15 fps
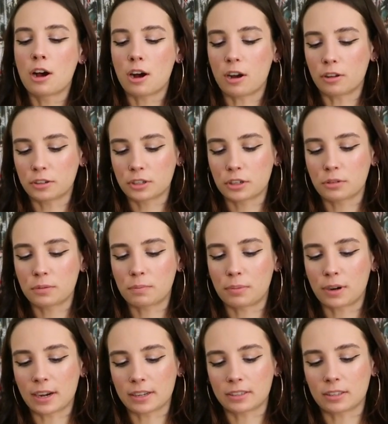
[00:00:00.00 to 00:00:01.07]
Also
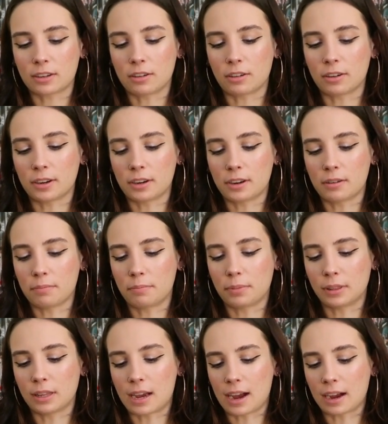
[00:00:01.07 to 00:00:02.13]
pressed on
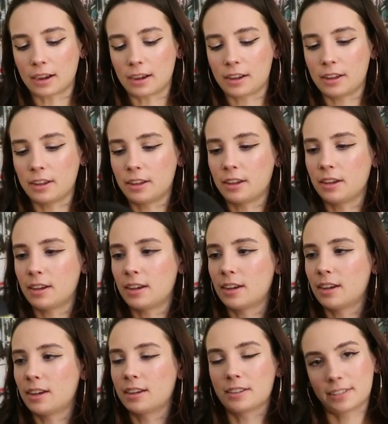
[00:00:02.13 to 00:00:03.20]
black
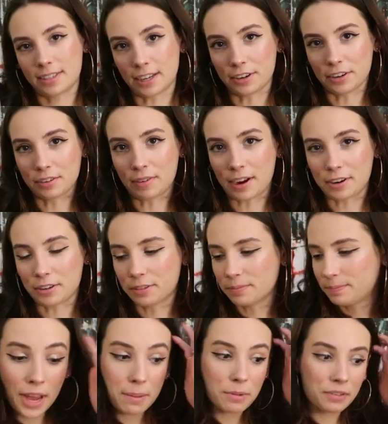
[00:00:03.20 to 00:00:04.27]
standard vinyl.
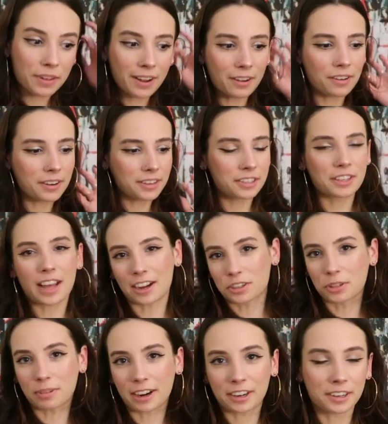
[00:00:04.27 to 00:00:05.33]
Okay, moving on to the
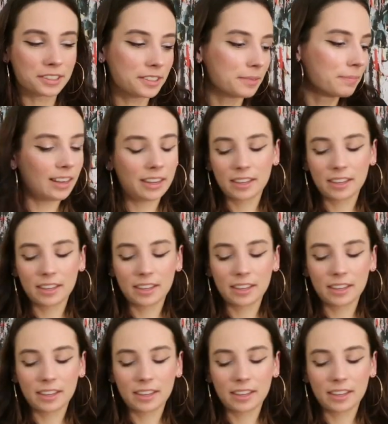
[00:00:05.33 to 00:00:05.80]
actual records.